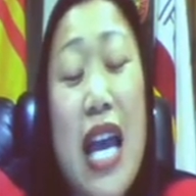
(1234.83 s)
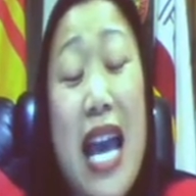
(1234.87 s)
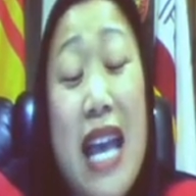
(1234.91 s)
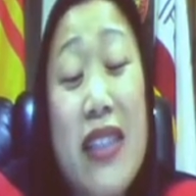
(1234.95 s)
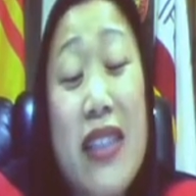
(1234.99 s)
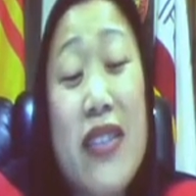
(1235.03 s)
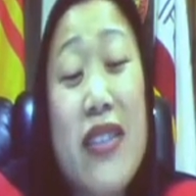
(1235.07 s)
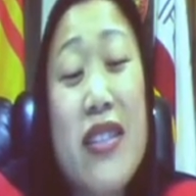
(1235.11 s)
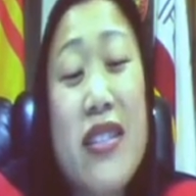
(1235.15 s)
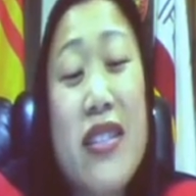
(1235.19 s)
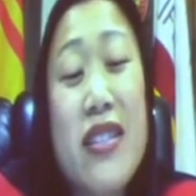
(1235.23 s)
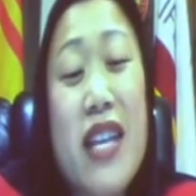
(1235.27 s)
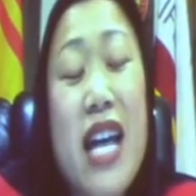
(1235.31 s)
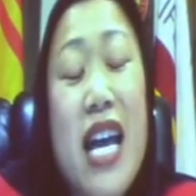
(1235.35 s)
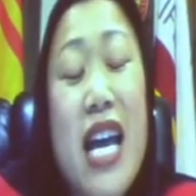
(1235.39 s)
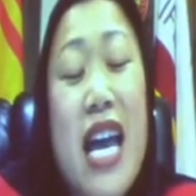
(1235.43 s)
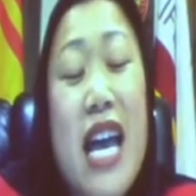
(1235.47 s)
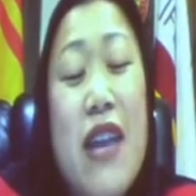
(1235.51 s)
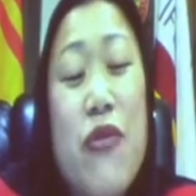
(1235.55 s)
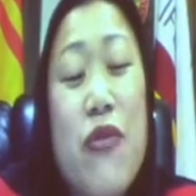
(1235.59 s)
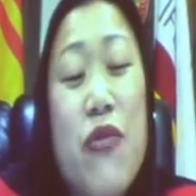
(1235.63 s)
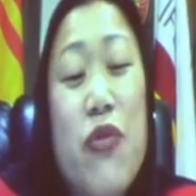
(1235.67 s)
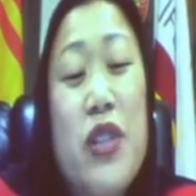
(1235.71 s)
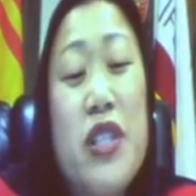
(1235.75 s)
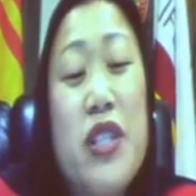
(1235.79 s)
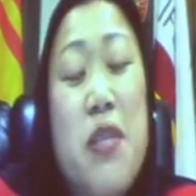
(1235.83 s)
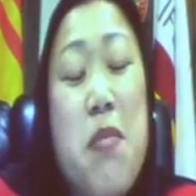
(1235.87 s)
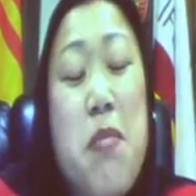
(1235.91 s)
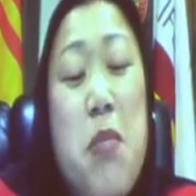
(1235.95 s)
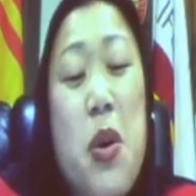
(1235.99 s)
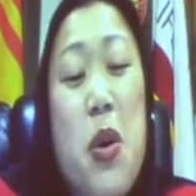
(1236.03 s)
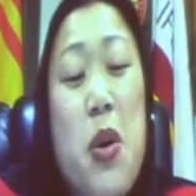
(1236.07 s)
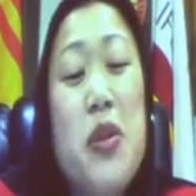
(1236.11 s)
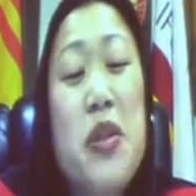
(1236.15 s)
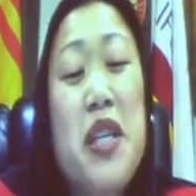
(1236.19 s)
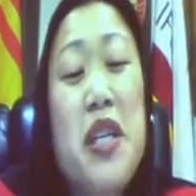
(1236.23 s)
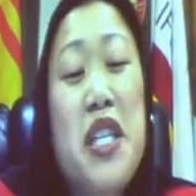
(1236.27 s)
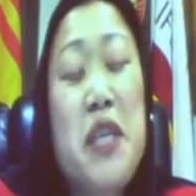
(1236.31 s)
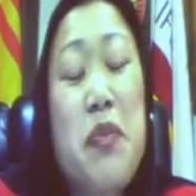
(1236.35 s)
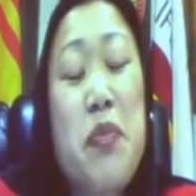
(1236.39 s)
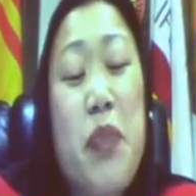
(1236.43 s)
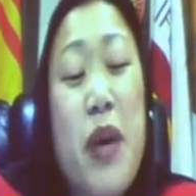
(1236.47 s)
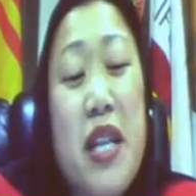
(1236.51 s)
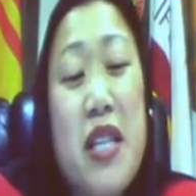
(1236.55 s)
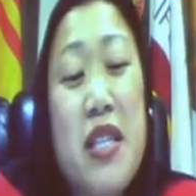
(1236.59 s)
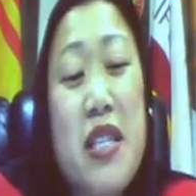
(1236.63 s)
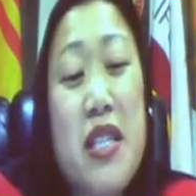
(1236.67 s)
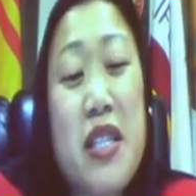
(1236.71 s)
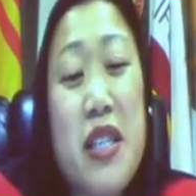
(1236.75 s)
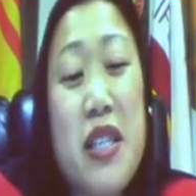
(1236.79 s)
at the time, was the most
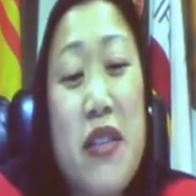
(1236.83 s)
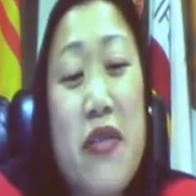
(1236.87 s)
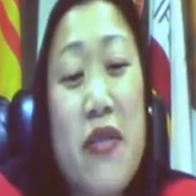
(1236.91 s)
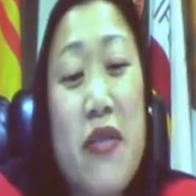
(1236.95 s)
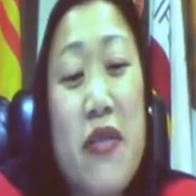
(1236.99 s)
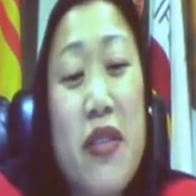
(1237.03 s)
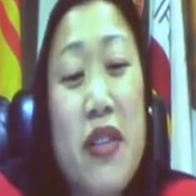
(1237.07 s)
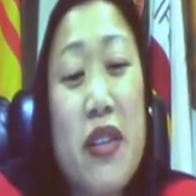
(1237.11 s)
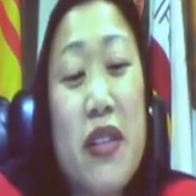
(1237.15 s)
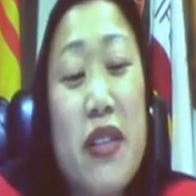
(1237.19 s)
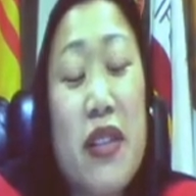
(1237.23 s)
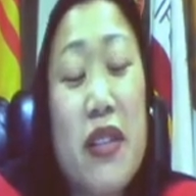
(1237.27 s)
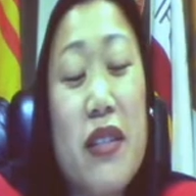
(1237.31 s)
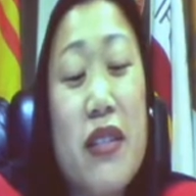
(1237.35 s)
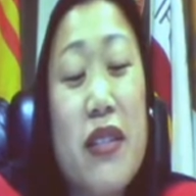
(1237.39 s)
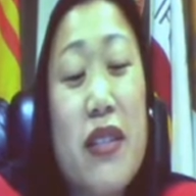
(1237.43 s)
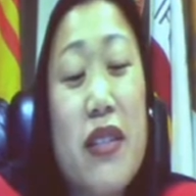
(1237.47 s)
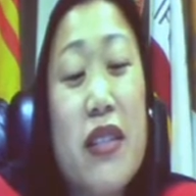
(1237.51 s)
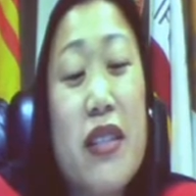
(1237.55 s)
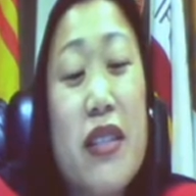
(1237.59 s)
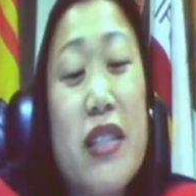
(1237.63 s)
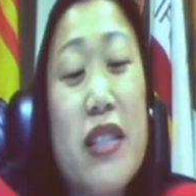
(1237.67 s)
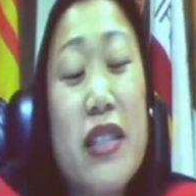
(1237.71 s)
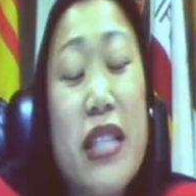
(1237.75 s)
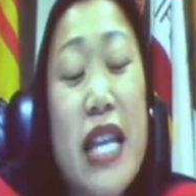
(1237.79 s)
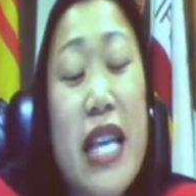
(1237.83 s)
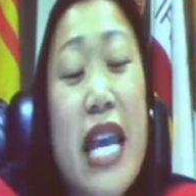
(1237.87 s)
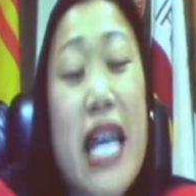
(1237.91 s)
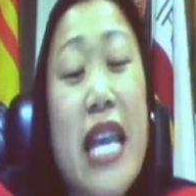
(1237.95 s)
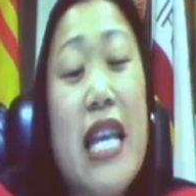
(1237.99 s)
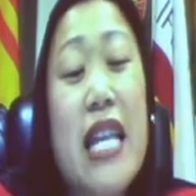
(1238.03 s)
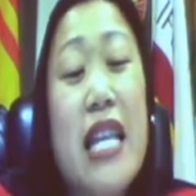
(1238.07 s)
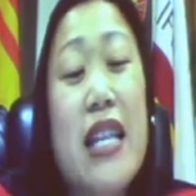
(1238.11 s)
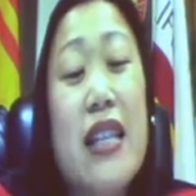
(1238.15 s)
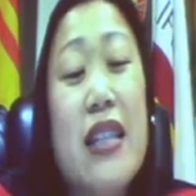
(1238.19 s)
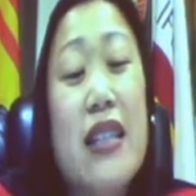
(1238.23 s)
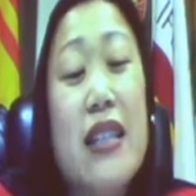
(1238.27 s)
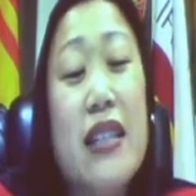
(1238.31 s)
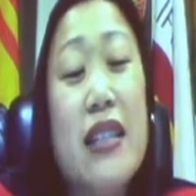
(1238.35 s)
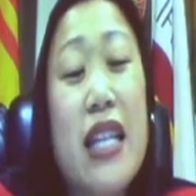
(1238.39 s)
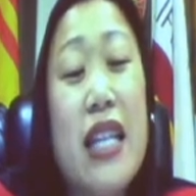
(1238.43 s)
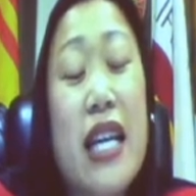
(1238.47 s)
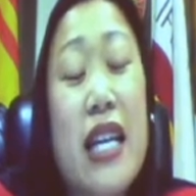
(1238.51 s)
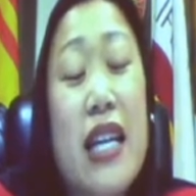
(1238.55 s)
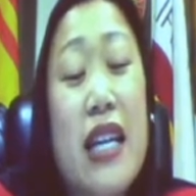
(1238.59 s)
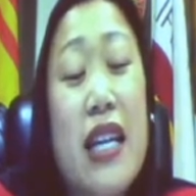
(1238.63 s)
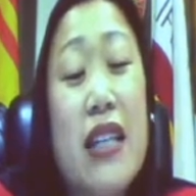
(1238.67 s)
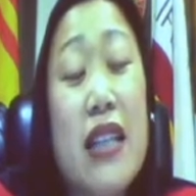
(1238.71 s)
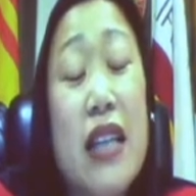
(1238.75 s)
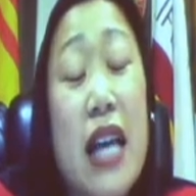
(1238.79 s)
expensive state
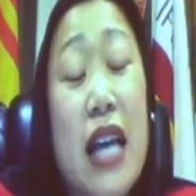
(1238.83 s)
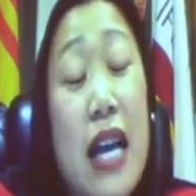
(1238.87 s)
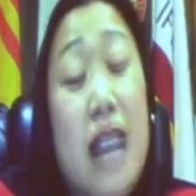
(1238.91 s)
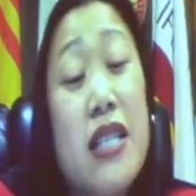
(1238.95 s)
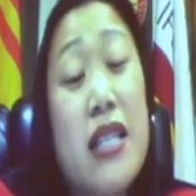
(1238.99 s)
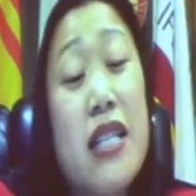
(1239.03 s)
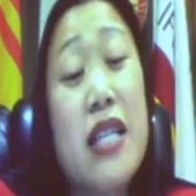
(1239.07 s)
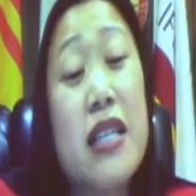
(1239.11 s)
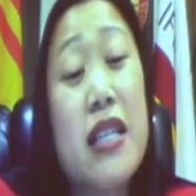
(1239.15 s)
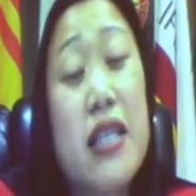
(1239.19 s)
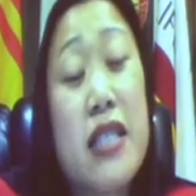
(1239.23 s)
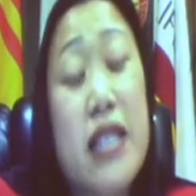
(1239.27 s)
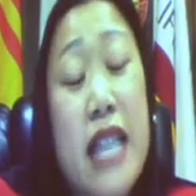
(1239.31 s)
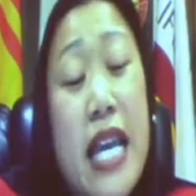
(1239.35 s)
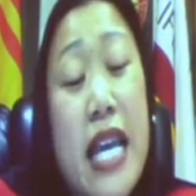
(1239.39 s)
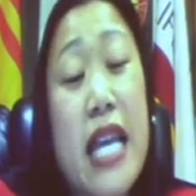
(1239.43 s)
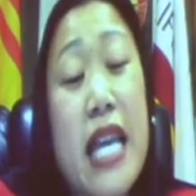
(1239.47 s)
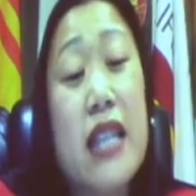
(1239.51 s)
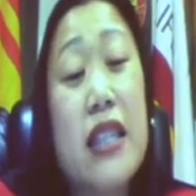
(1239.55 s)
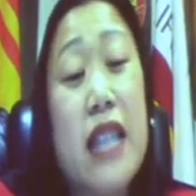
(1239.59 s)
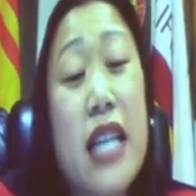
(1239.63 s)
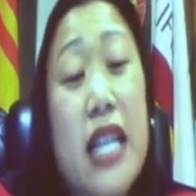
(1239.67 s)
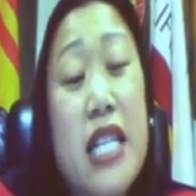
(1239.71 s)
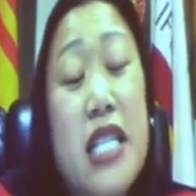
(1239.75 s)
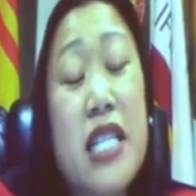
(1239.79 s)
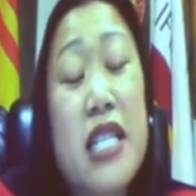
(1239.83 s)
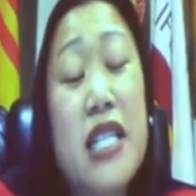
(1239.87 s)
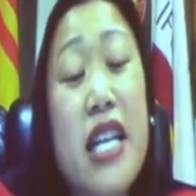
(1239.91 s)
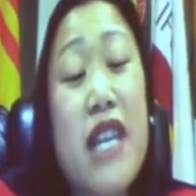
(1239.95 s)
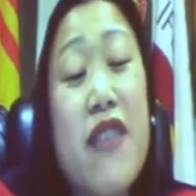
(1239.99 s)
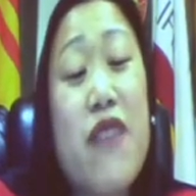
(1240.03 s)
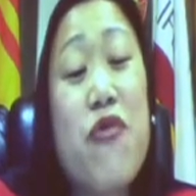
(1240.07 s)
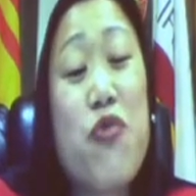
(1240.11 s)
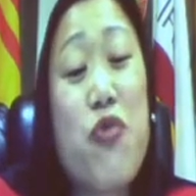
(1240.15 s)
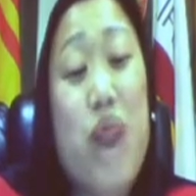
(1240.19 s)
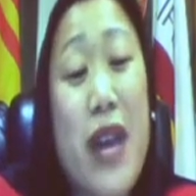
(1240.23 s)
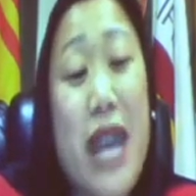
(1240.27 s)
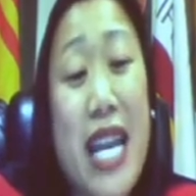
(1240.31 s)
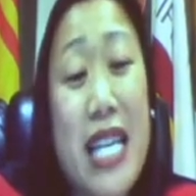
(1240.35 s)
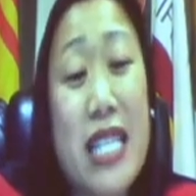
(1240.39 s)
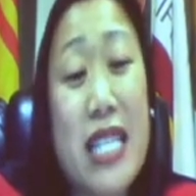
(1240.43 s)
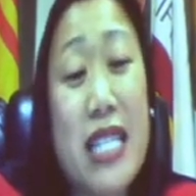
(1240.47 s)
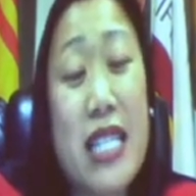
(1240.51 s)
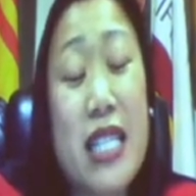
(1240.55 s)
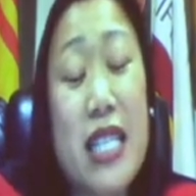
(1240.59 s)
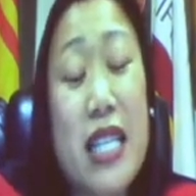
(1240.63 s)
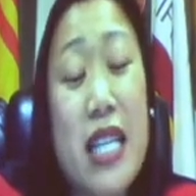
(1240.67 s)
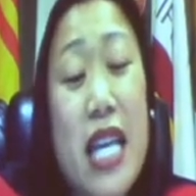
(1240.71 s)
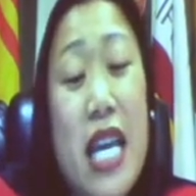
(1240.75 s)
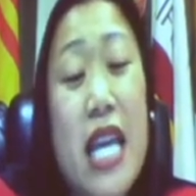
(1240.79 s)
legislative
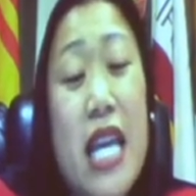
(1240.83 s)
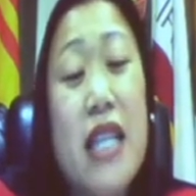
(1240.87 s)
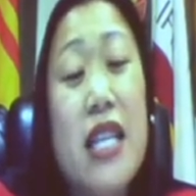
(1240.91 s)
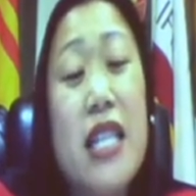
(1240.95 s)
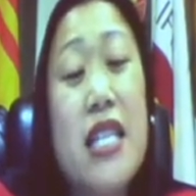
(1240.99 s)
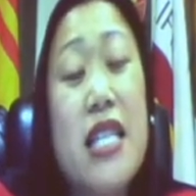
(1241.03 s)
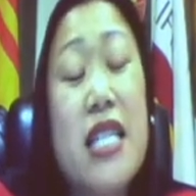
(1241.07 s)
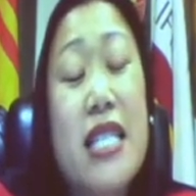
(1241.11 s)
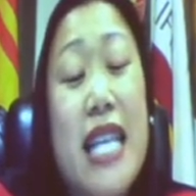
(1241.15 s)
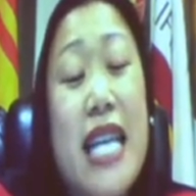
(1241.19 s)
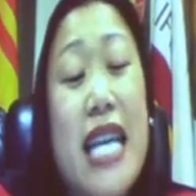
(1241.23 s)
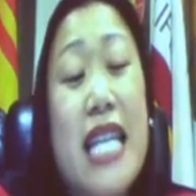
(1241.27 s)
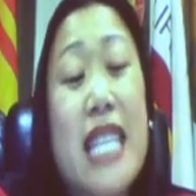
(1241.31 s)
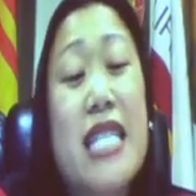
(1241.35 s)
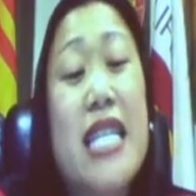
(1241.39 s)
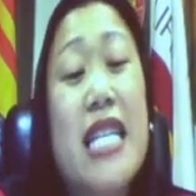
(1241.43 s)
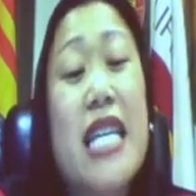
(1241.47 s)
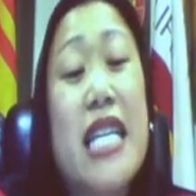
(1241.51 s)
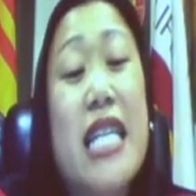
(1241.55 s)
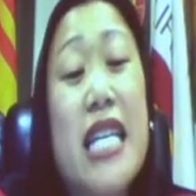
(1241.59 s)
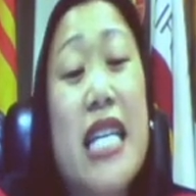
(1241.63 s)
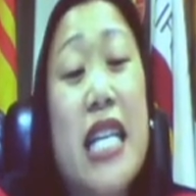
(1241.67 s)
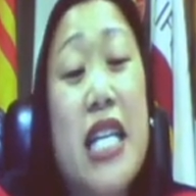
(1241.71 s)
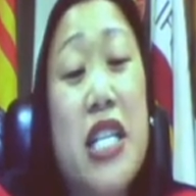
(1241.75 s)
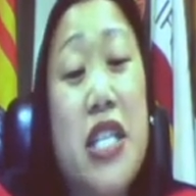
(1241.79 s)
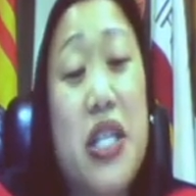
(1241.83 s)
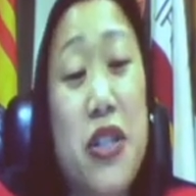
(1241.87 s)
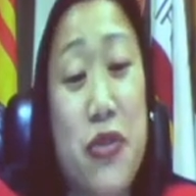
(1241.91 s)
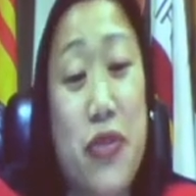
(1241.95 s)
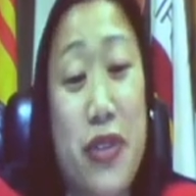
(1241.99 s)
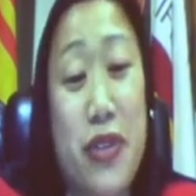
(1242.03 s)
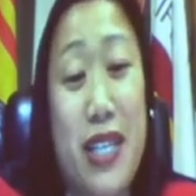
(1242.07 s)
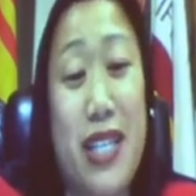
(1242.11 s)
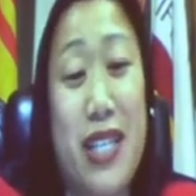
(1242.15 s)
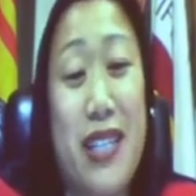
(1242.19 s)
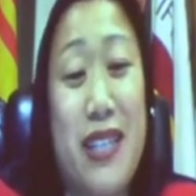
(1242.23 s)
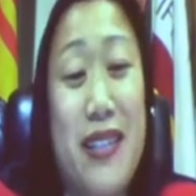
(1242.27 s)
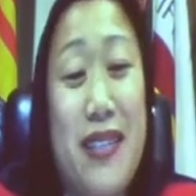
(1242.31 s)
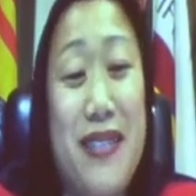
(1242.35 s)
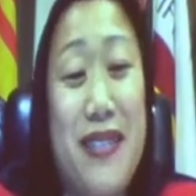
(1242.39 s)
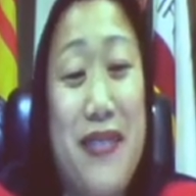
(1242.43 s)
in the state's history.